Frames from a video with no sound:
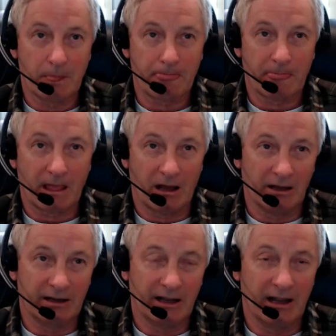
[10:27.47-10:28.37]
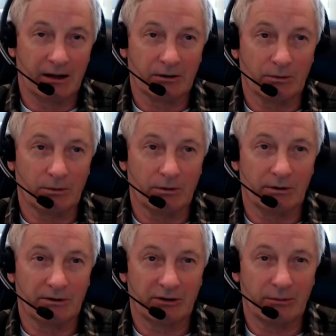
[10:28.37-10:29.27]
contact or
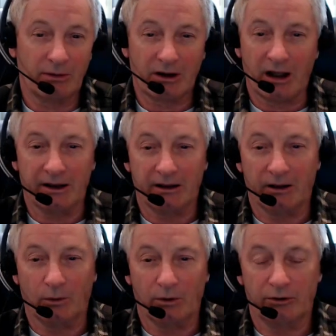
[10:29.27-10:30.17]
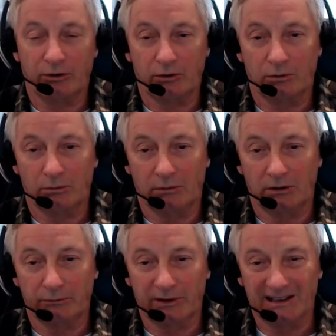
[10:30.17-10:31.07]
some kind in order to
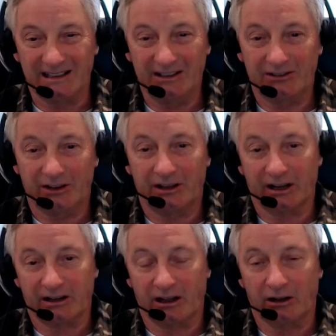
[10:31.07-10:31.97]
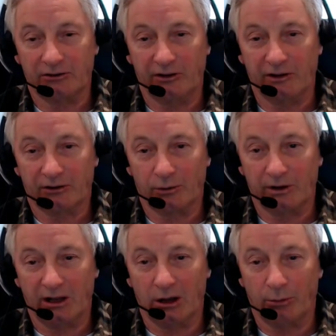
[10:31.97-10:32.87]
release the technology that's going to
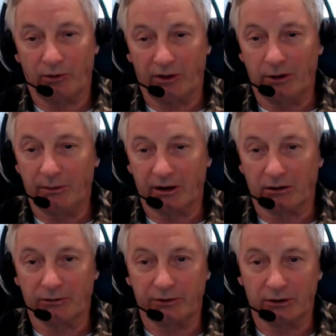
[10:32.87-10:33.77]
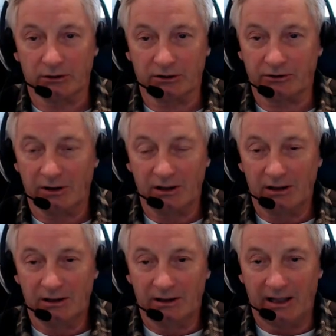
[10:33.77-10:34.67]
help within the medical field, because
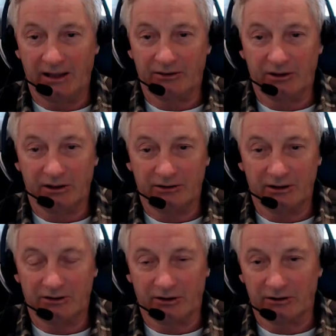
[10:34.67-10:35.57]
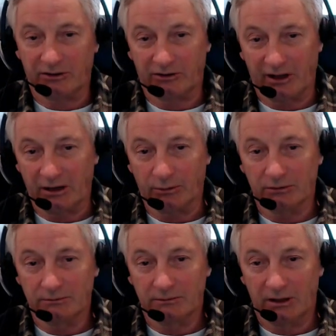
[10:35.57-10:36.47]
as it is, it's unsustainable,
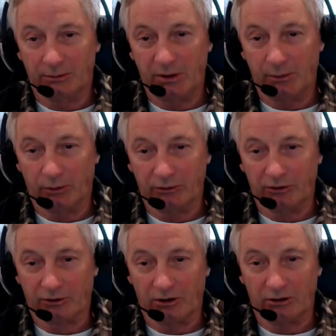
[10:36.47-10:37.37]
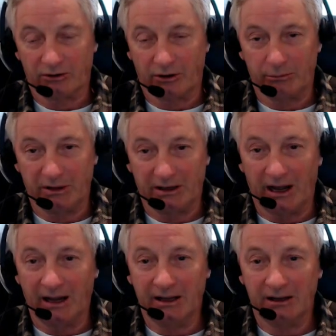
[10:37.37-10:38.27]
and people are just going to be
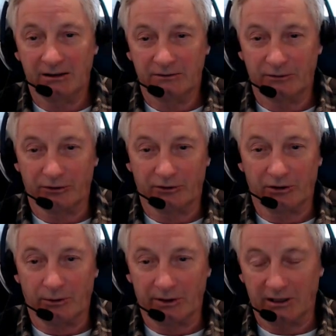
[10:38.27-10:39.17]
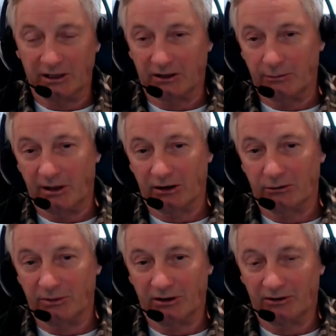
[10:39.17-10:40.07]
dying versus going to get the medical
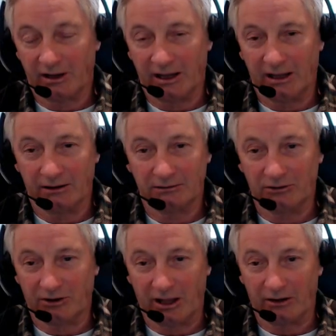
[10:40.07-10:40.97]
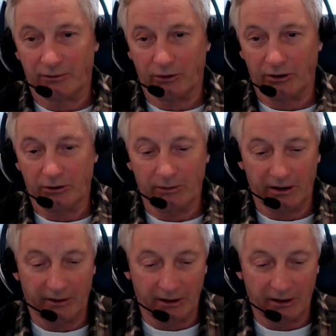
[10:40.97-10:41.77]
because they can't afford to do anything.